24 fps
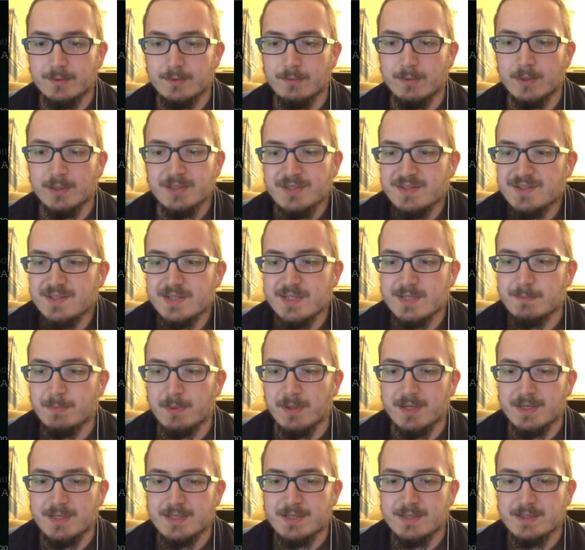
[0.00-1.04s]
What is this
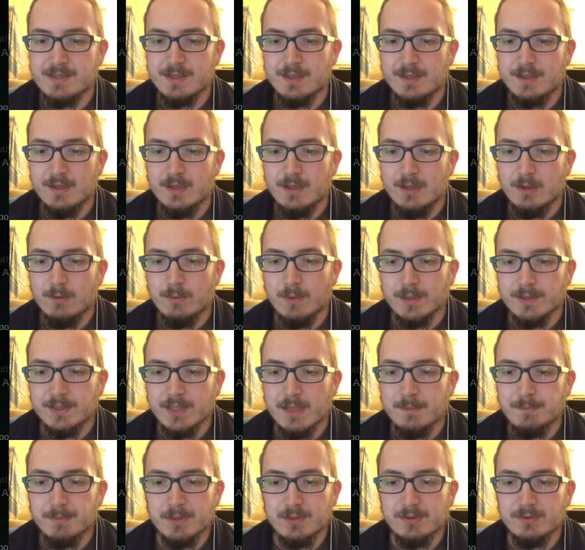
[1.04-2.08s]
place? What
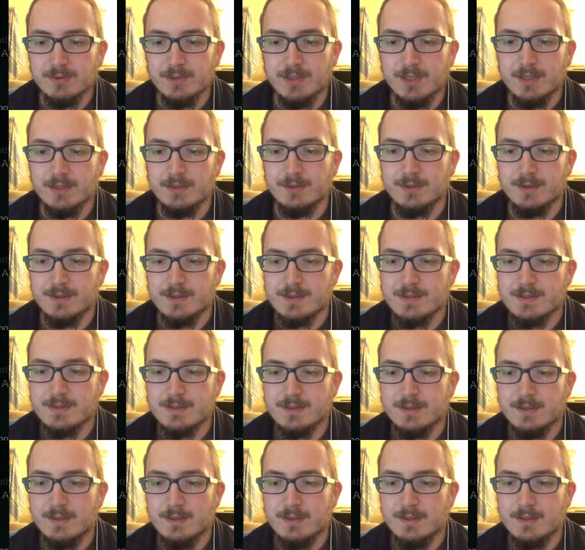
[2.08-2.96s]
happened to the others?